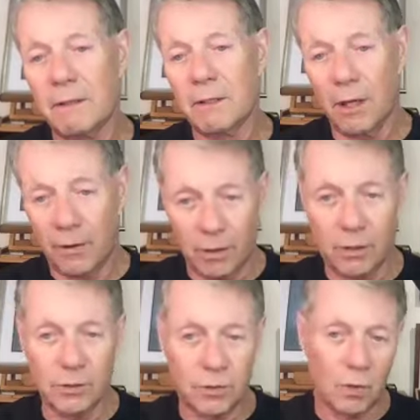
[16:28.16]
other
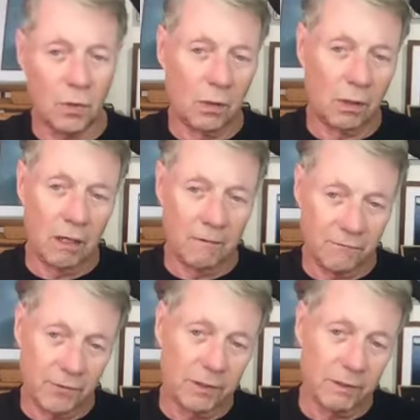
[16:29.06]
control
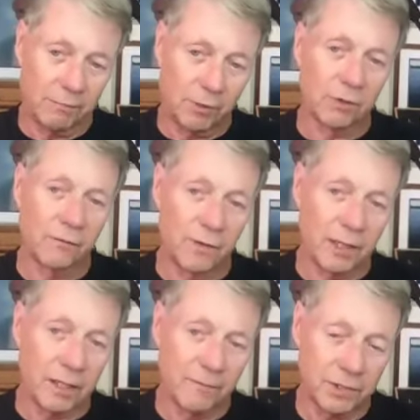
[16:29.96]
of the
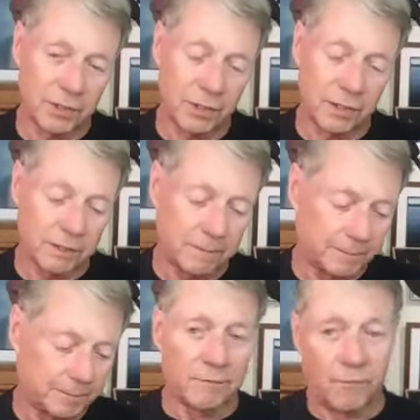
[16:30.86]
purified lymphocytes
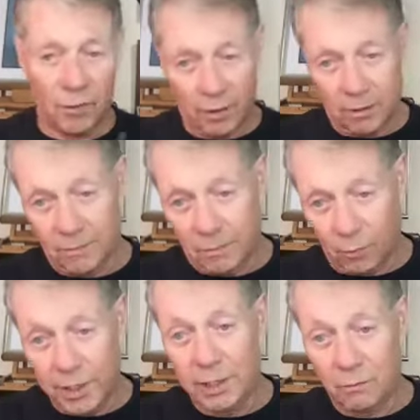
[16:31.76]
for their
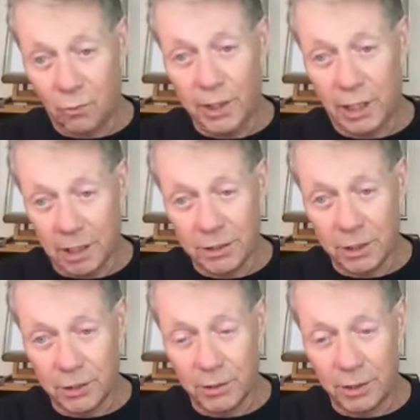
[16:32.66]

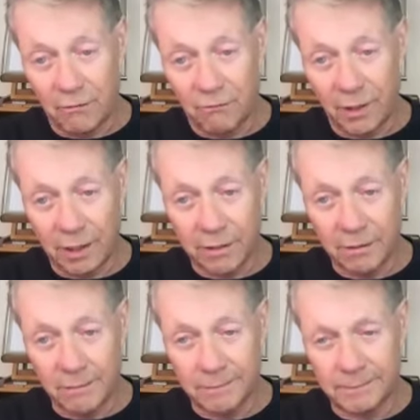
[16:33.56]
reconstituting factor.